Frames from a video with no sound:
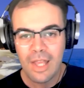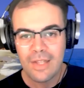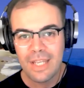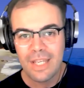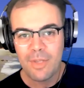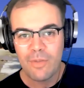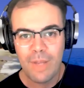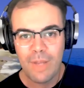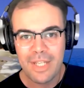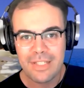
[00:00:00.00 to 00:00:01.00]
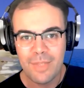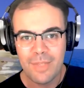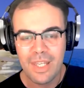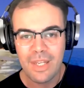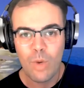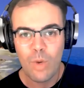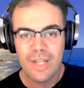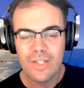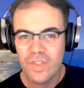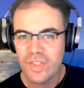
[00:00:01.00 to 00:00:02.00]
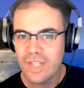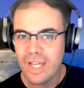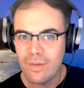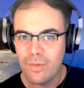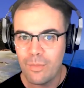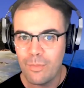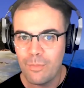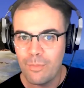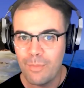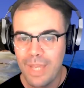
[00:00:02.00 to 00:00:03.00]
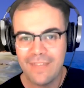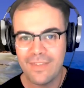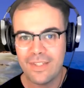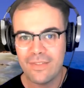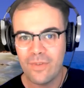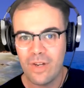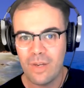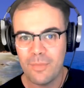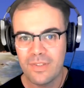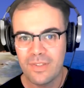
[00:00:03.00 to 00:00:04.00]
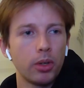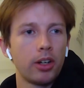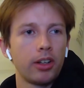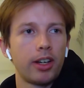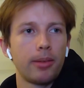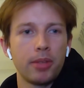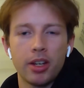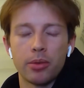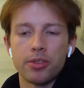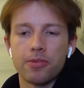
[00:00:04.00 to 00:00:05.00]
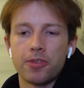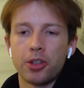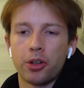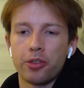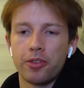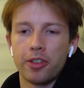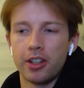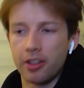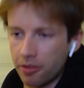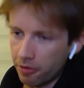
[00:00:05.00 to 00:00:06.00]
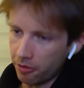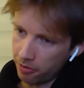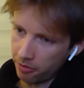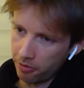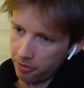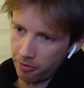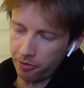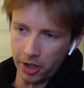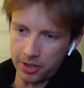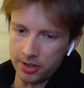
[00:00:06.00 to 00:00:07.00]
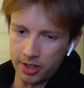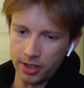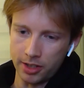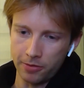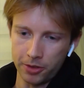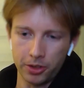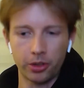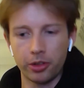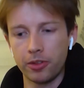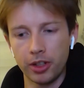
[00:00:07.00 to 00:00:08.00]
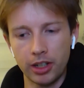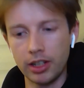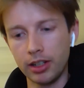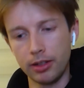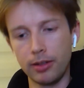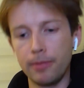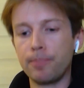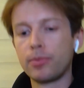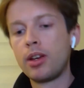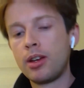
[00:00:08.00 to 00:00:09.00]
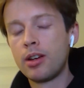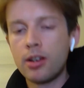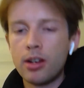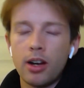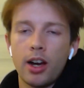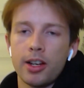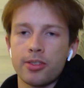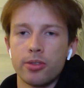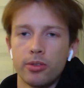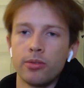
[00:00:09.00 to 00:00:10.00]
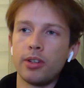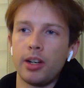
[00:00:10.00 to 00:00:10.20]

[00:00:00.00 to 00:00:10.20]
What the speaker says: Take me right back to the beginning. Why did you start making these environments? Well, it was photography first. I did photography in high school.